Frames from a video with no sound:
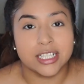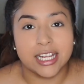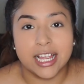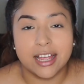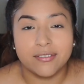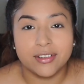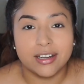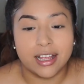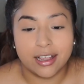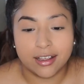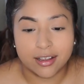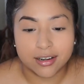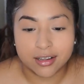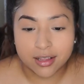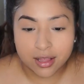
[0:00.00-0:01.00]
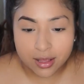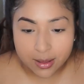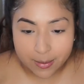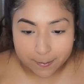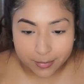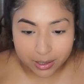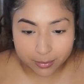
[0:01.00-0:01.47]
I haven't had
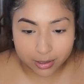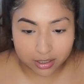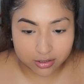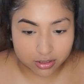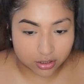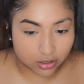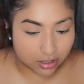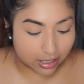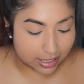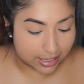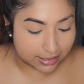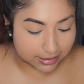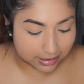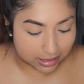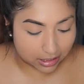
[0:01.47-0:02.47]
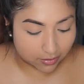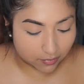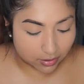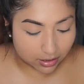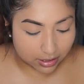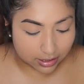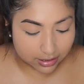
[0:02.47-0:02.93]
my brows look as
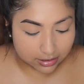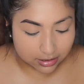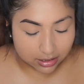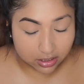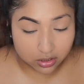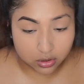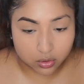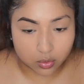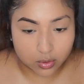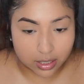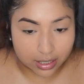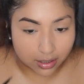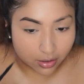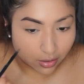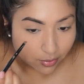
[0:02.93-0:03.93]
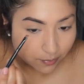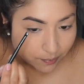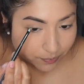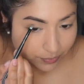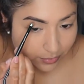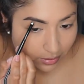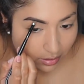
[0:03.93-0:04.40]
even as they do now
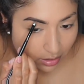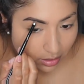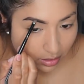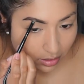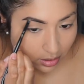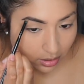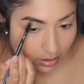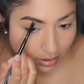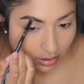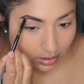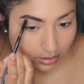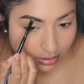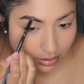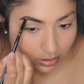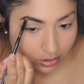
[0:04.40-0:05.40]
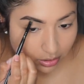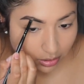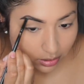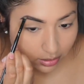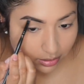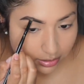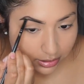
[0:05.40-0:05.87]
in such a
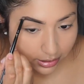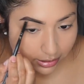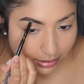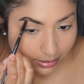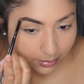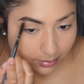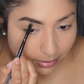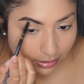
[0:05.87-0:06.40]
long time.